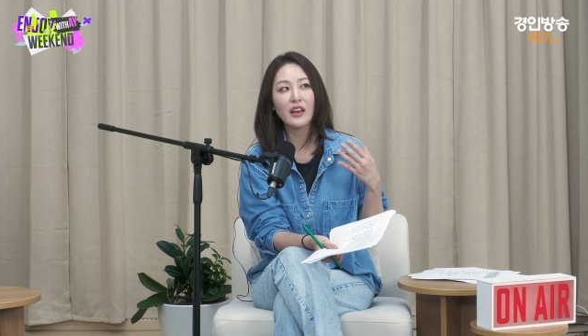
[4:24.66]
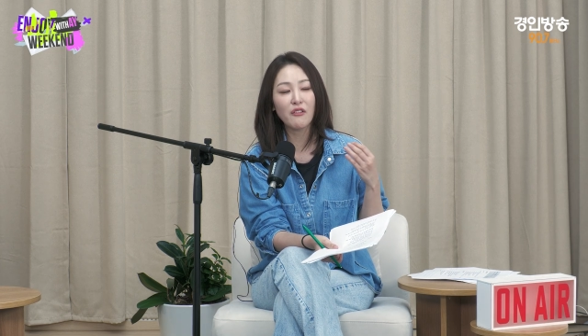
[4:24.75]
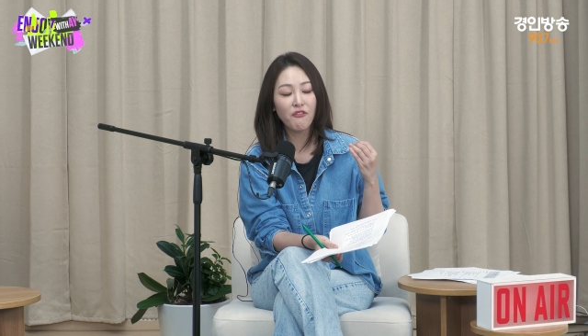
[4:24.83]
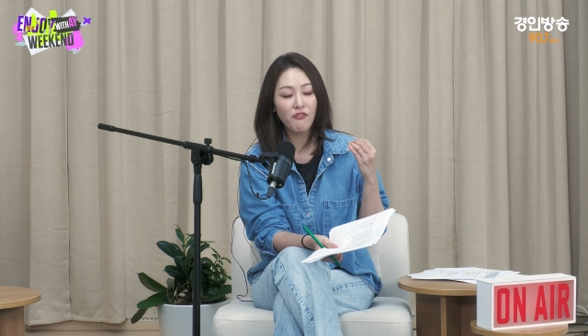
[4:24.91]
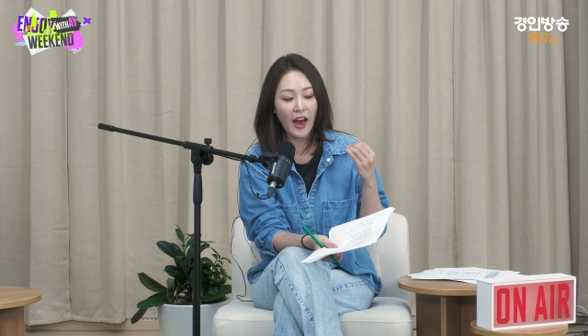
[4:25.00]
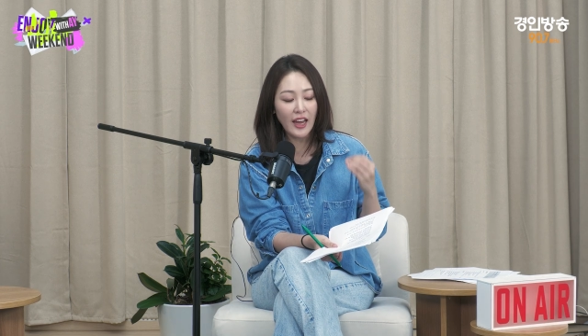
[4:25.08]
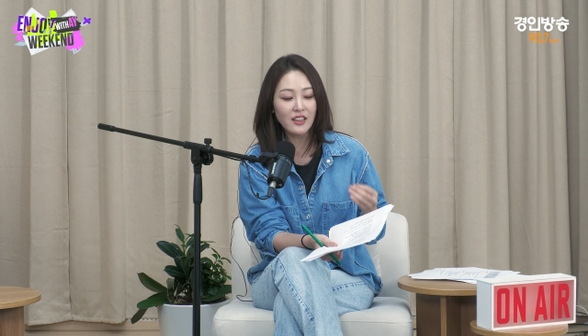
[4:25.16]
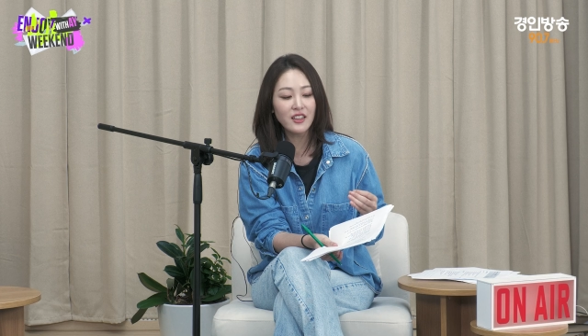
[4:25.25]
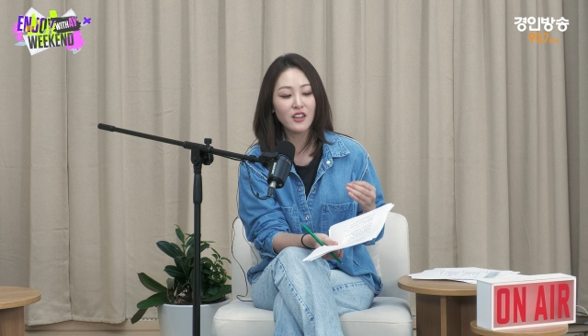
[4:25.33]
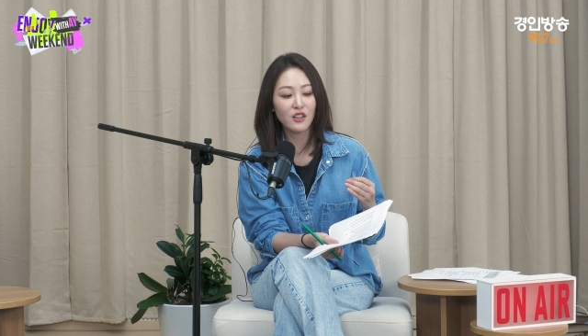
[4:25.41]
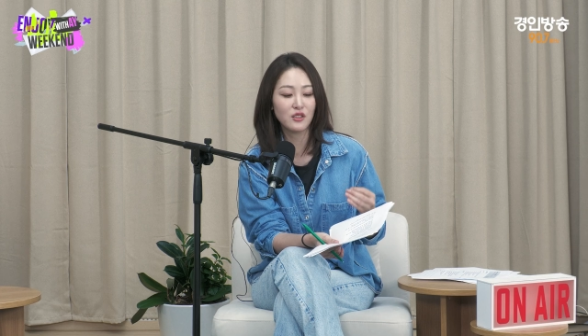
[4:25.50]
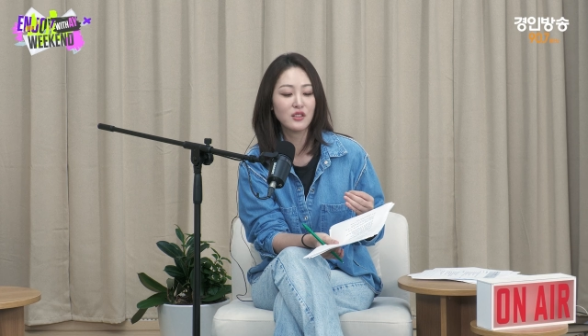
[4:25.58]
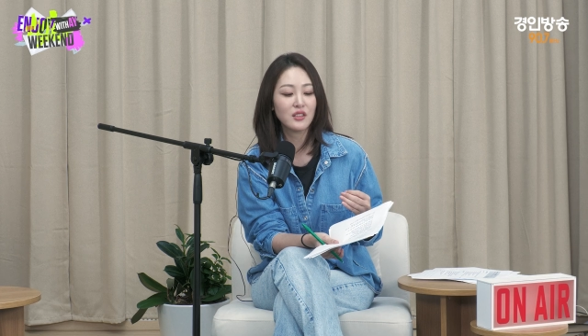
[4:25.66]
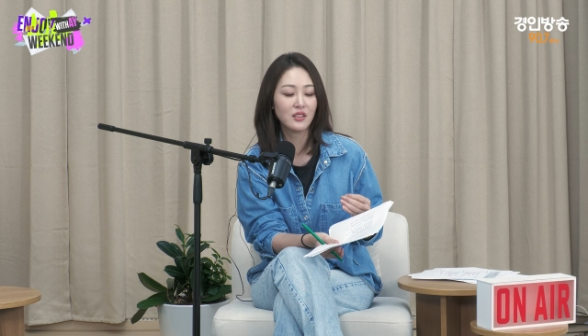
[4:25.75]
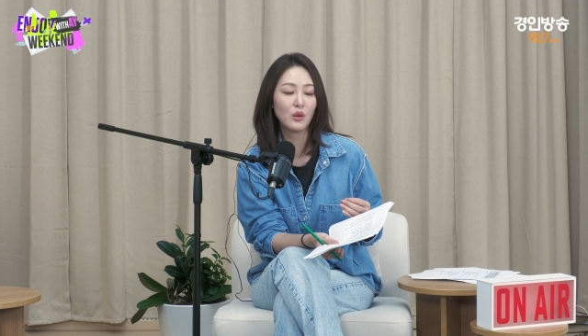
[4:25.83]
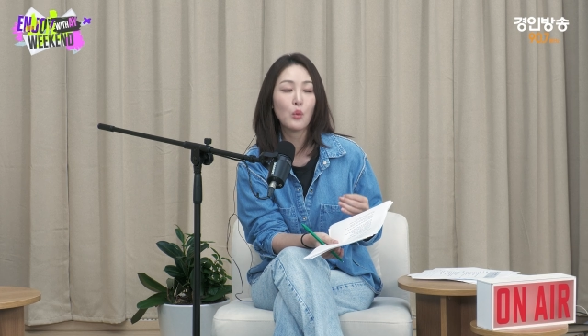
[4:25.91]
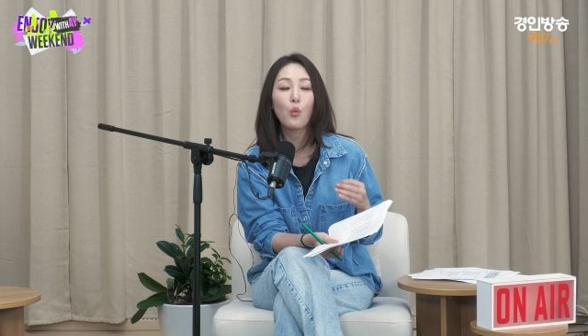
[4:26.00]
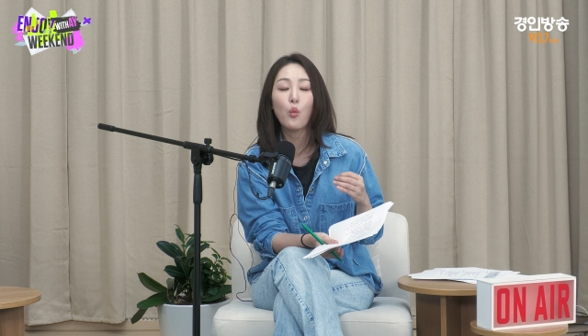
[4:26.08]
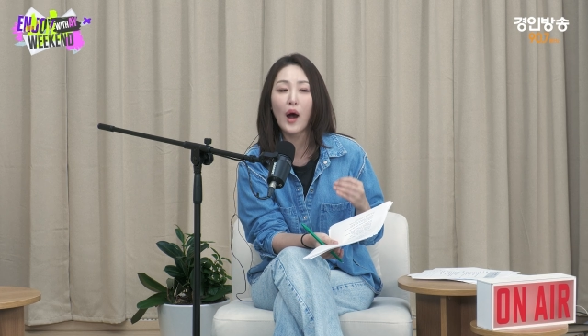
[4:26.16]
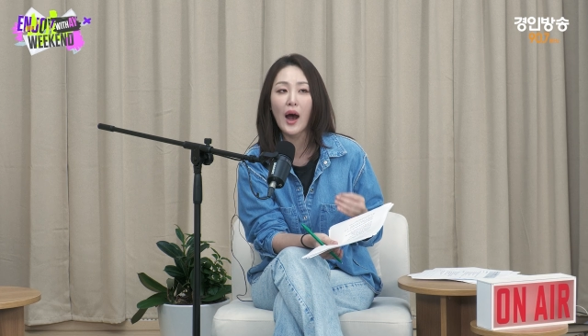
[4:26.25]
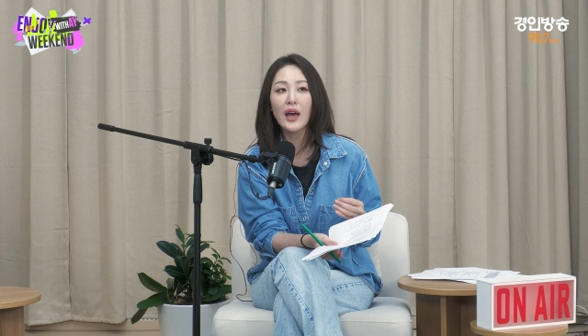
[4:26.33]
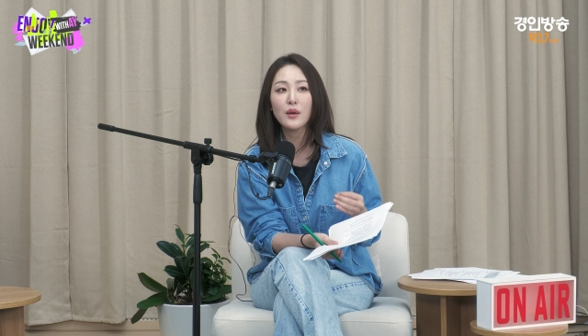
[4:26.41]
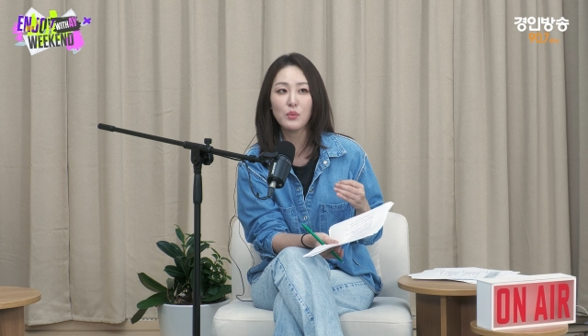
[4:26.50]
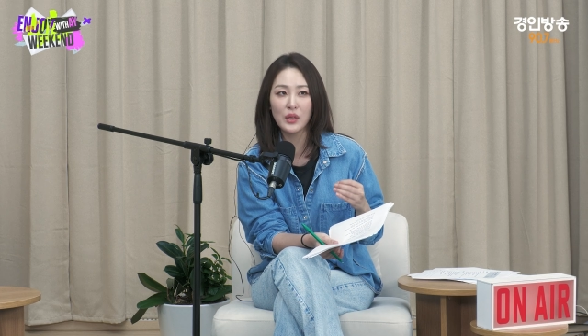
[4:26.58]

finally understood why